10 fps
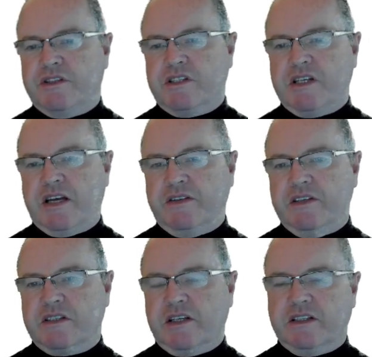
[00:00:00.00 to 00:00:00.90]
to start
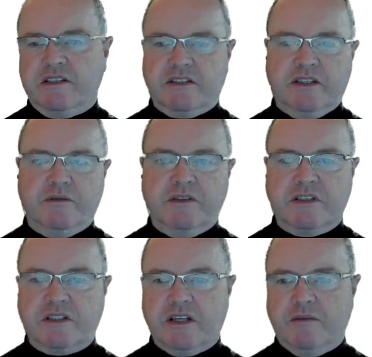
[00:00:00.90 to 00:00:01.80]
this second
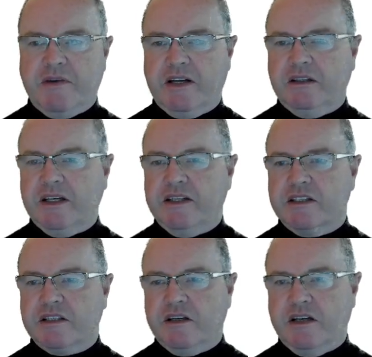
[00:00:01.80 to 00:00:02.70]
sequence at a later
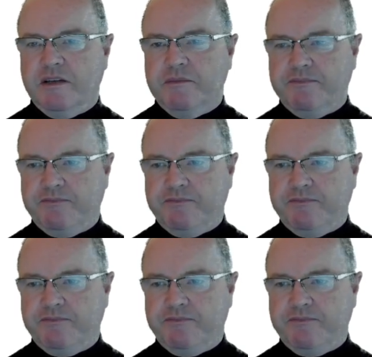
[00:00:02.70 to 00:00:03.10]
time,